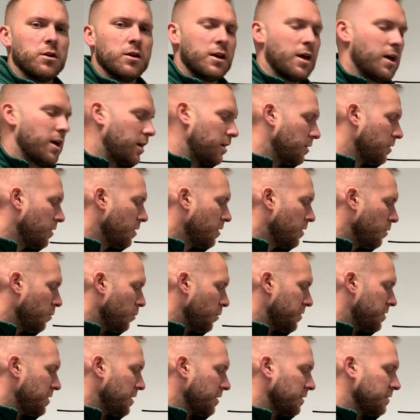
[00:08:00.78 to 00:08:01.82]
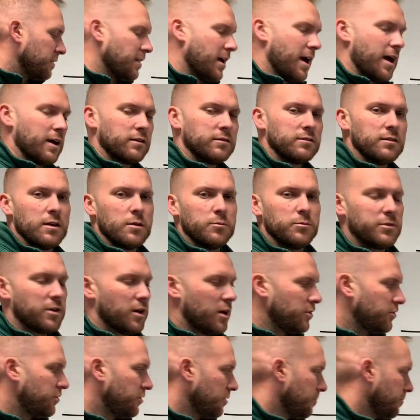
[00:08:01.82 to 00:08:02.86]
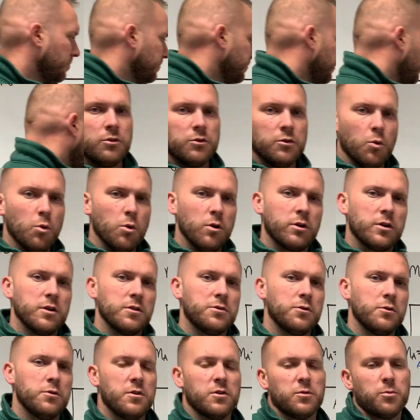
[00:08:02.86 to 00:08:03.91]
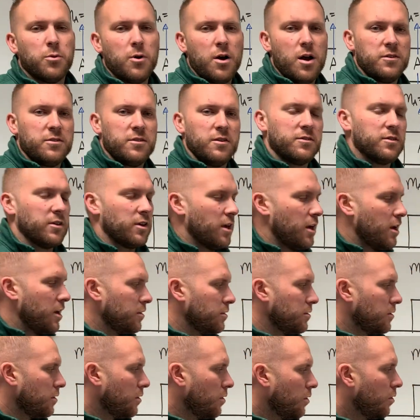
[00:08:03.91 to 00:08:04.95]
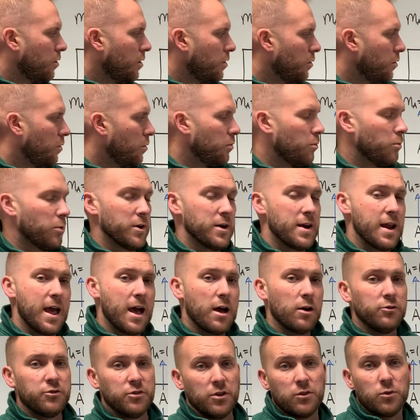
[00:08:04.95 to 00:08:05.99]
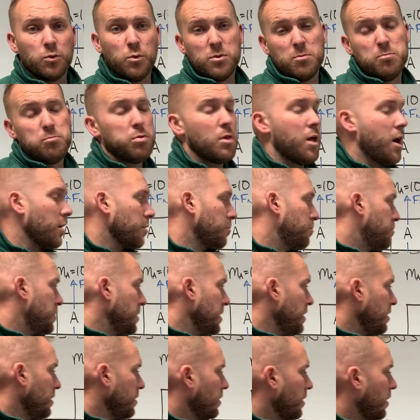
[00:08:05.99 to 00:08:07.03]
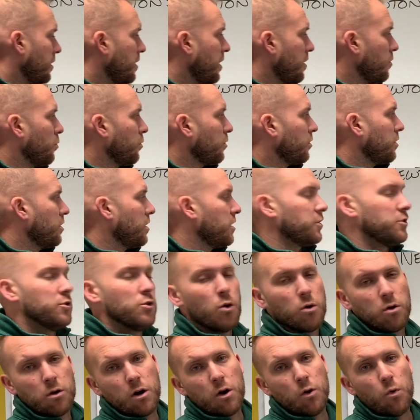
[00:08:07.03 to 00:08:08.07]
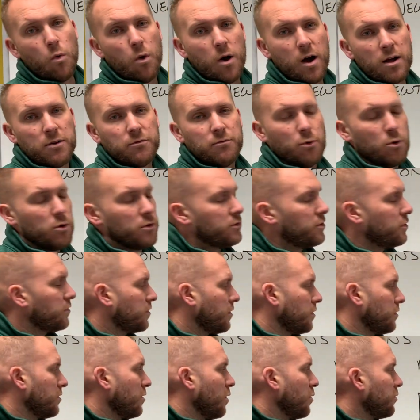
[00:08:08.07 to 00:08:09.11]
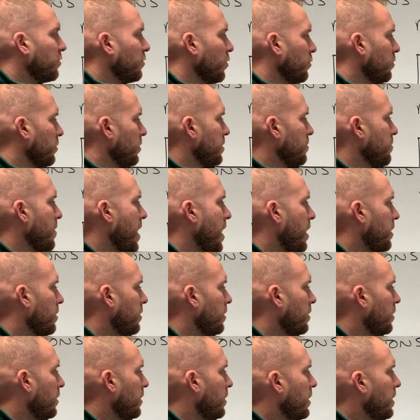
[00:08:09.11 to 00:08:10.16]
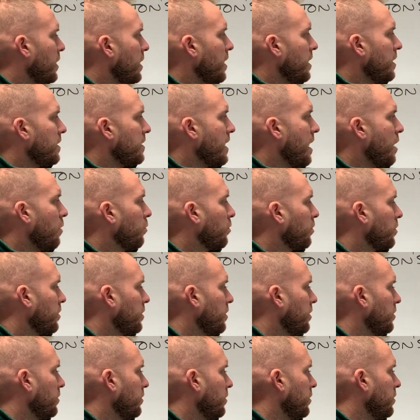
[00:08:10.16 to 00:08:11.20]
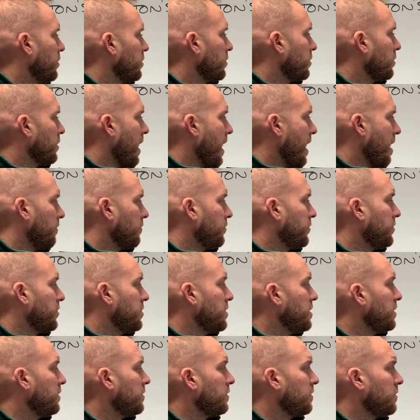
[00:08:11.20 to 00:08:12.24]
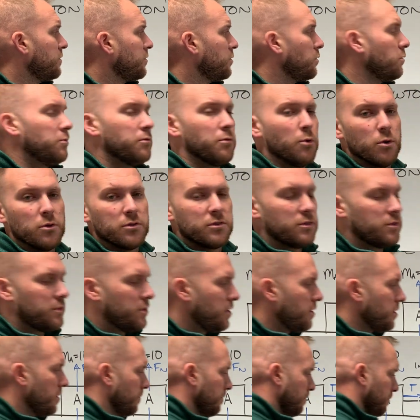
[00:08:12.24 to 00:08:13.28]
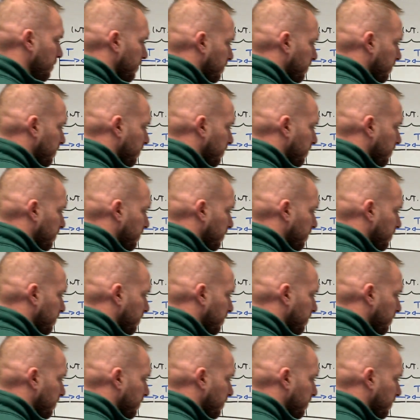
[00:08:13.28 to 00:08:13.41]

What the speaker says: on A with the exact same tension. So working through this process again, but now just with block B, again, we're going to ignore our y forces because those don't really matter. And now we're going to have these two forces here.